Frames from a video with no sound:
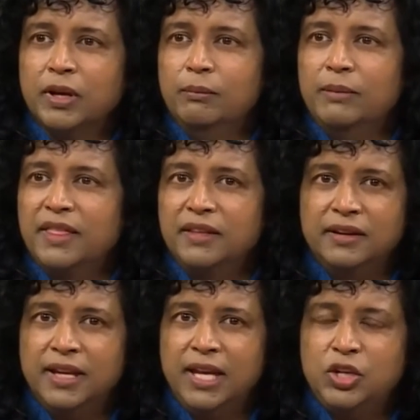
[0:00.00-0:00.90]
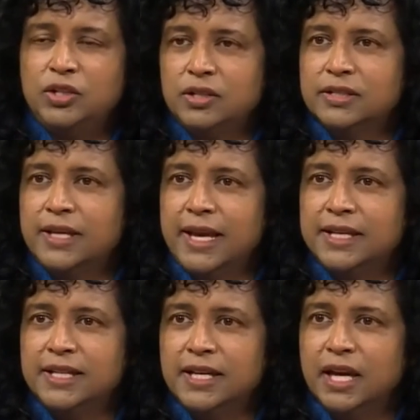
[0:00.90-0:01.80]
Mother Nature's
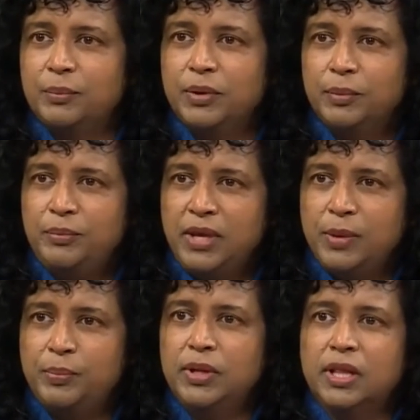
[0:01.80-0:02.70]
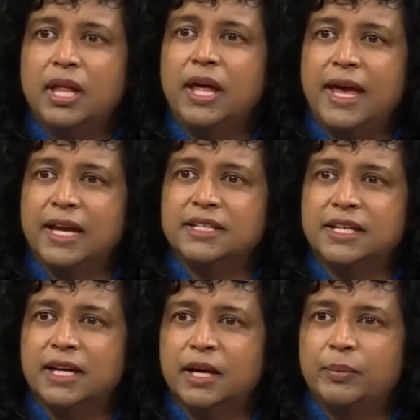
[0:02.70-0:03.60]
acting up, people are
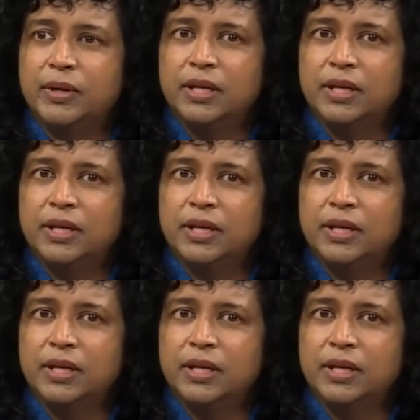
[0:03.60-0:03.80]
acting up.